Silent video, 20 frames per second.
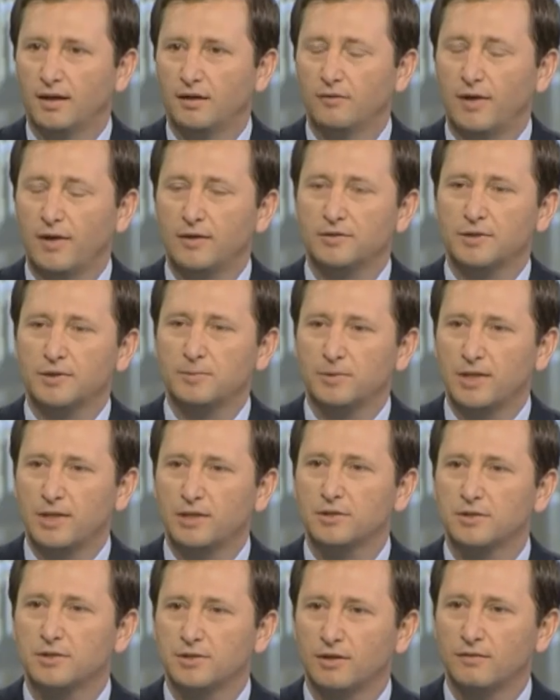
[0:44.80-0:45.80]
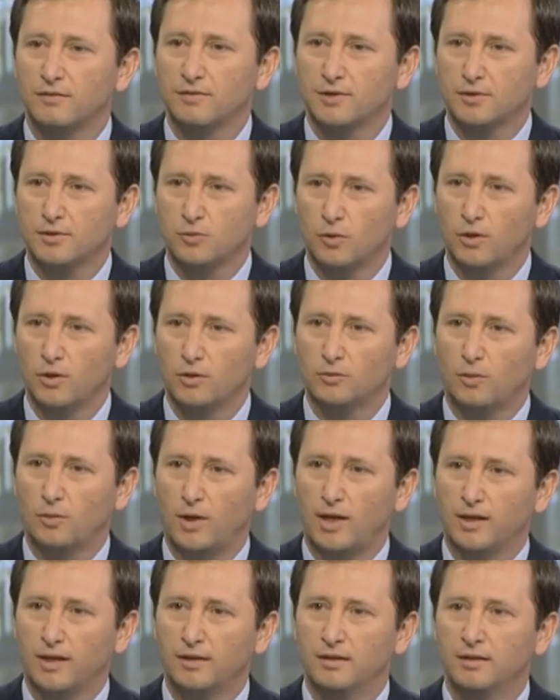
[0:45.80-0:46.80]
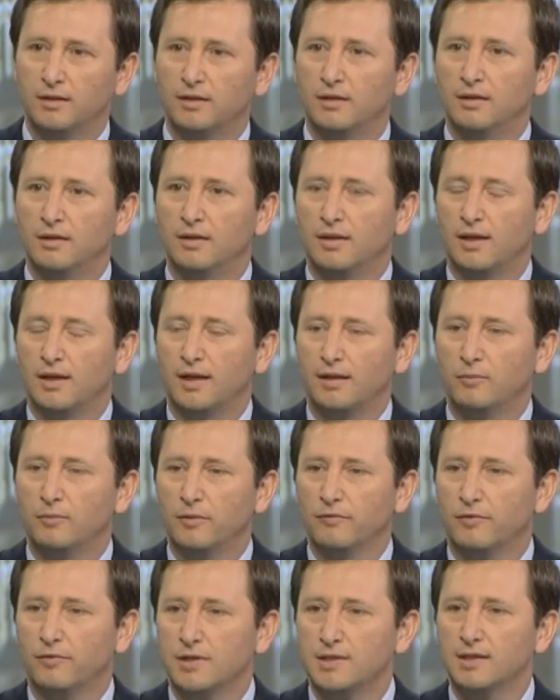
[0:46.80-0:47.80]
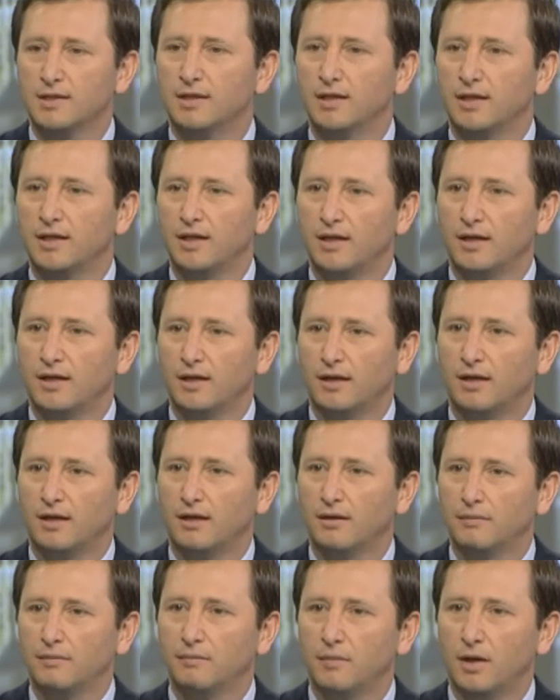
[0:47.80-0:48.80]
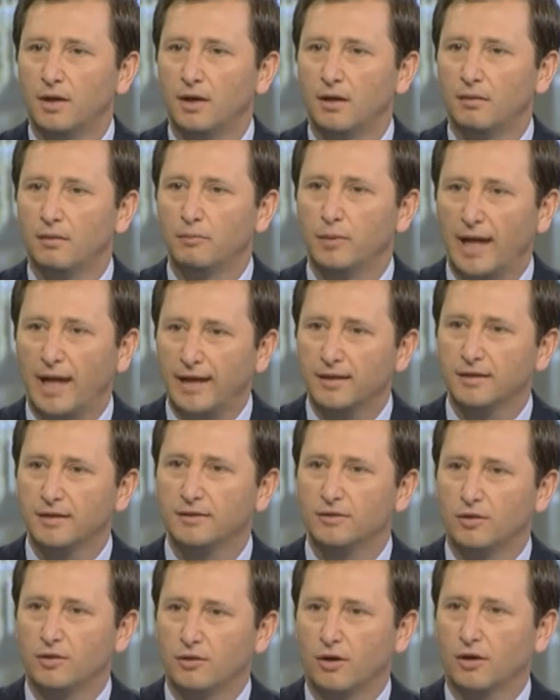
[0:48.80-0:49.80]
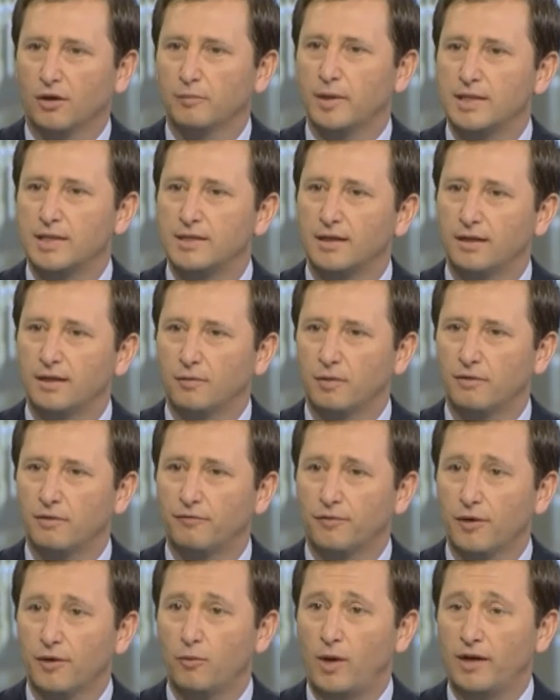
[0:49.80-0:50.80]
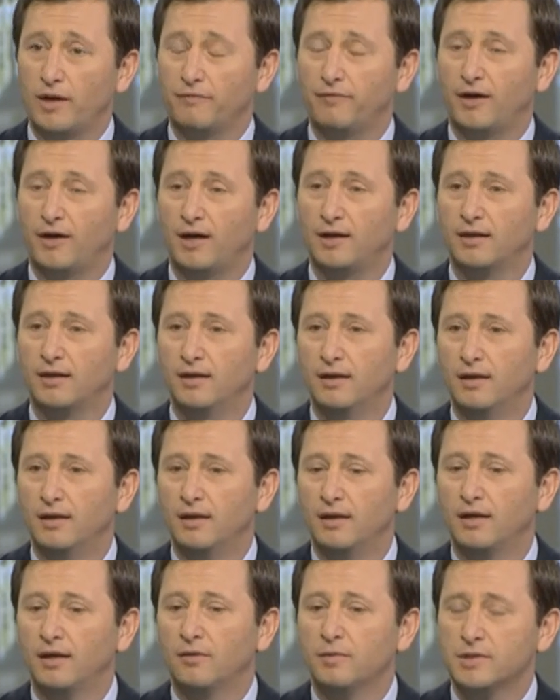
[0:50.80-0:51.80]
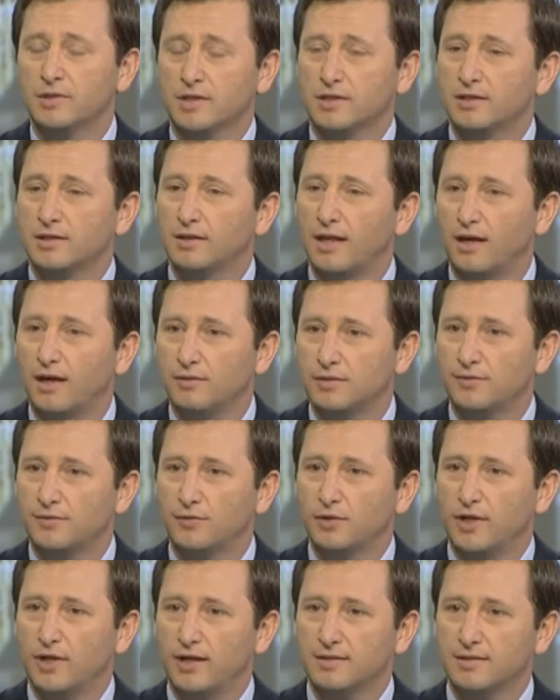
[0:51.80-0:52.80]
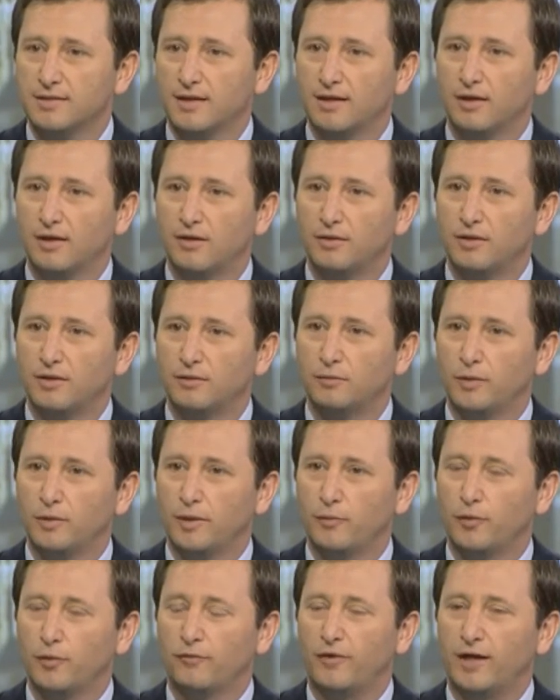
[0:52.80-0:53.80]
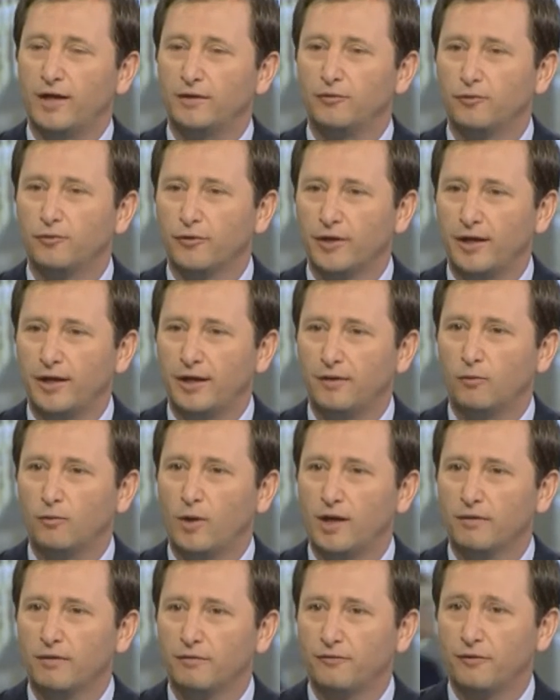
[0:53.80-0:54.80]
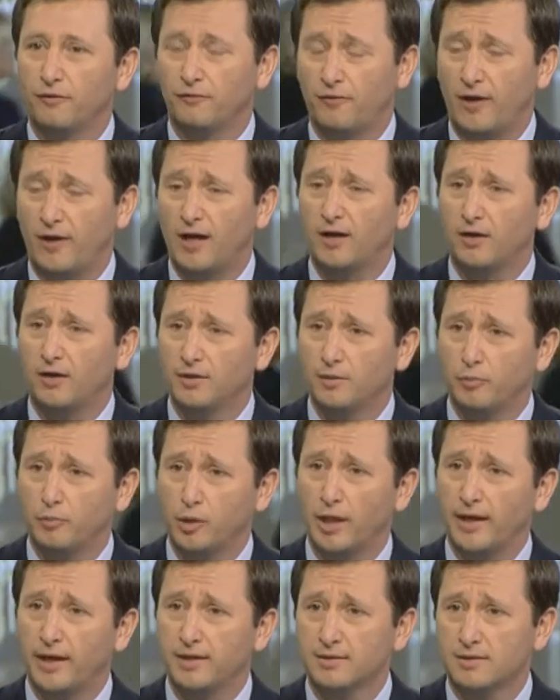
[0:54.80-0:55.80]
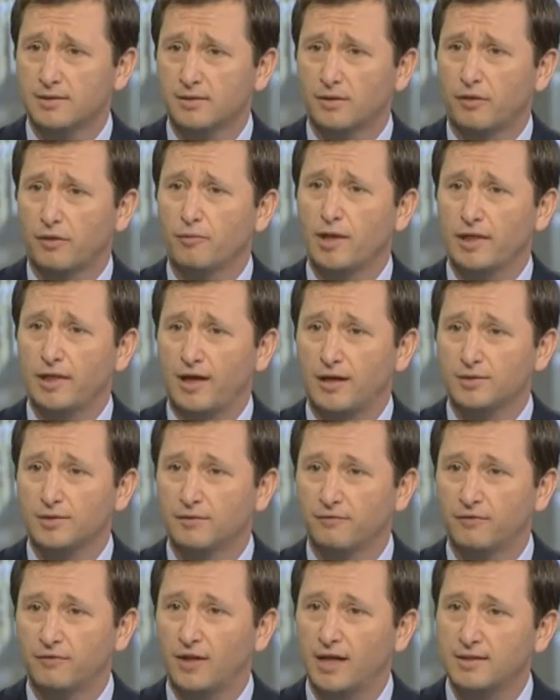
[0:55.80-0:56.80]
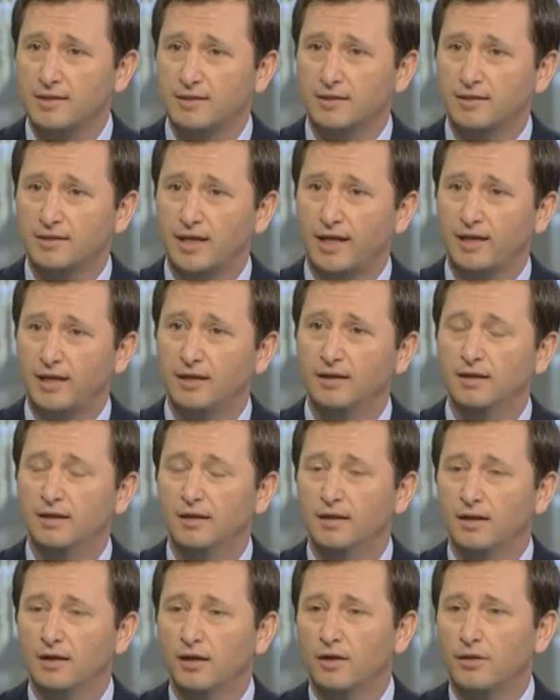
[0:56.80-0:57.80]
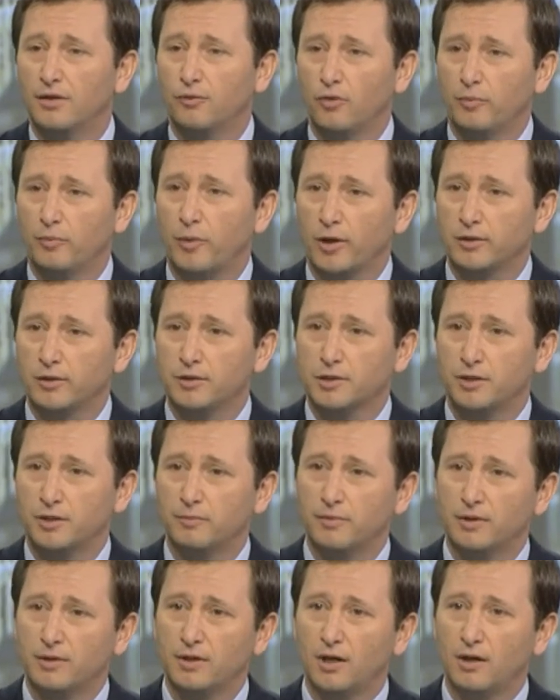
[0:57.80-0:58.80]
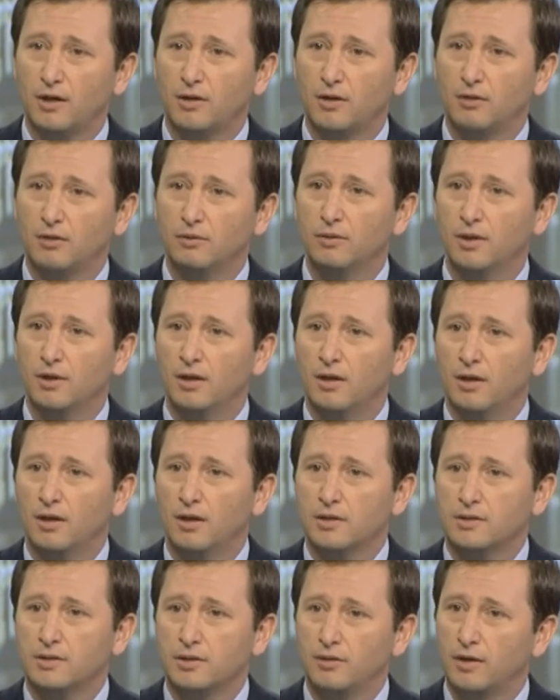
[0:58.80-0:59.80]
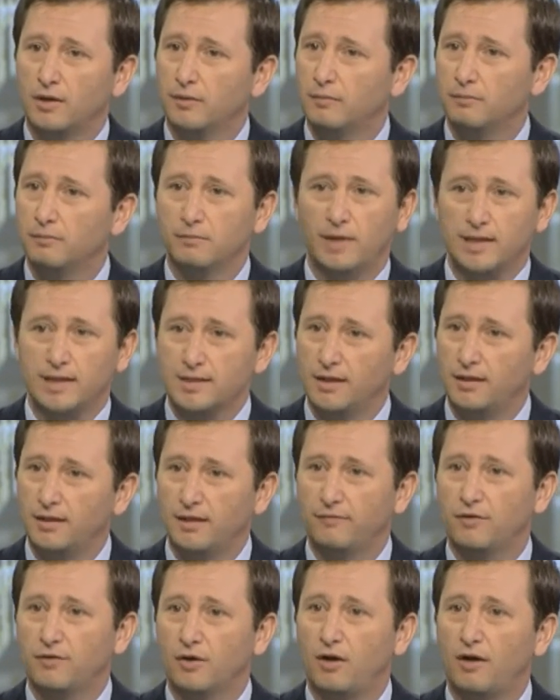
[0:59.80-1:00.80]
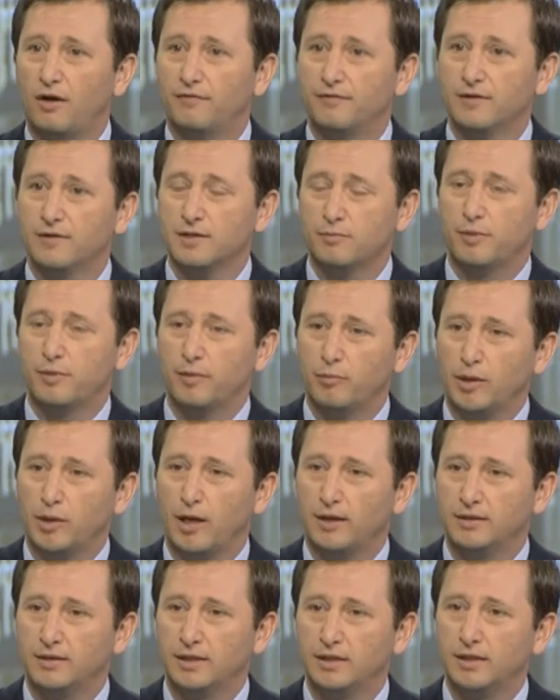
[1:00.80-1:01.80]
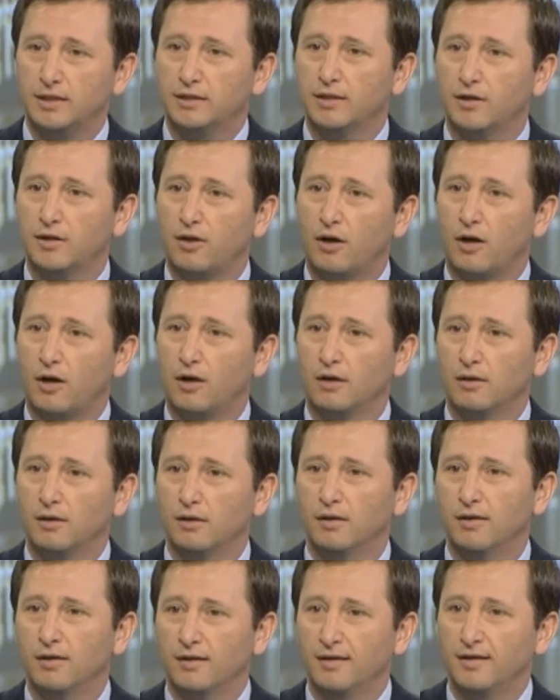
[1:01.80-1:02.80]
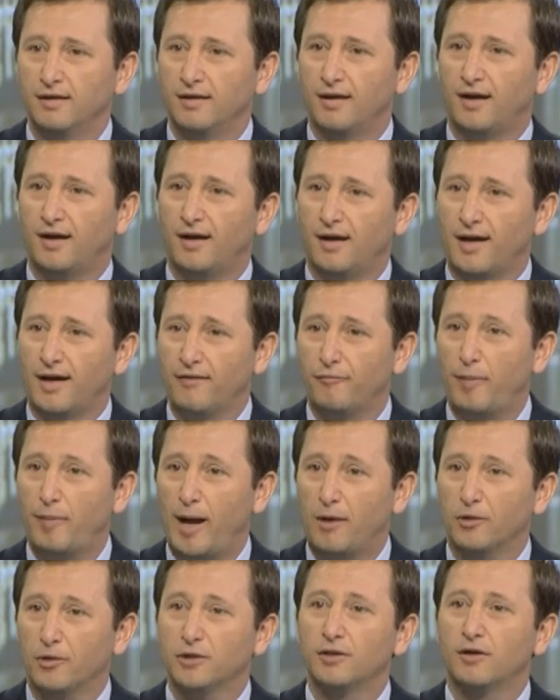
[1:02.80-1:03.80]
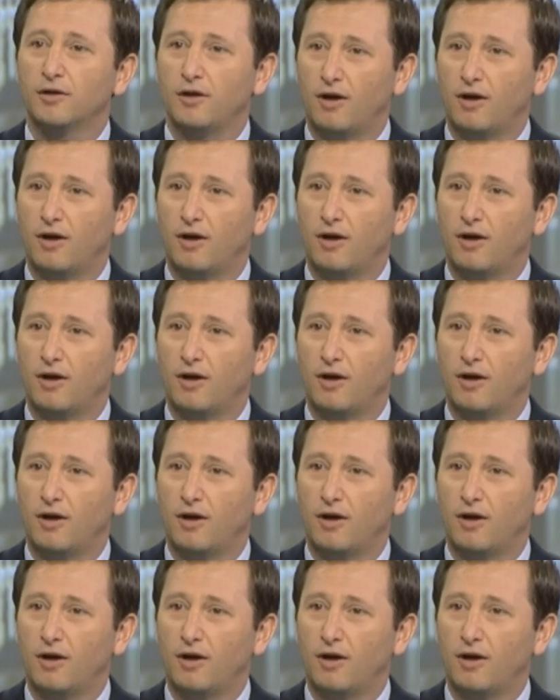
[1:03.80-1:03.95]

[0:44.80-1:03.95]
ground transportation services worldwide, and we've recently blanketed New York basically with free Wi-Fi. We just announced a few days ago that we provide free Wi-Fi on the planes, so 3,000 flights a day through a partnership with GoGo. So you can basically leave your office, be plugged in the car, have power in the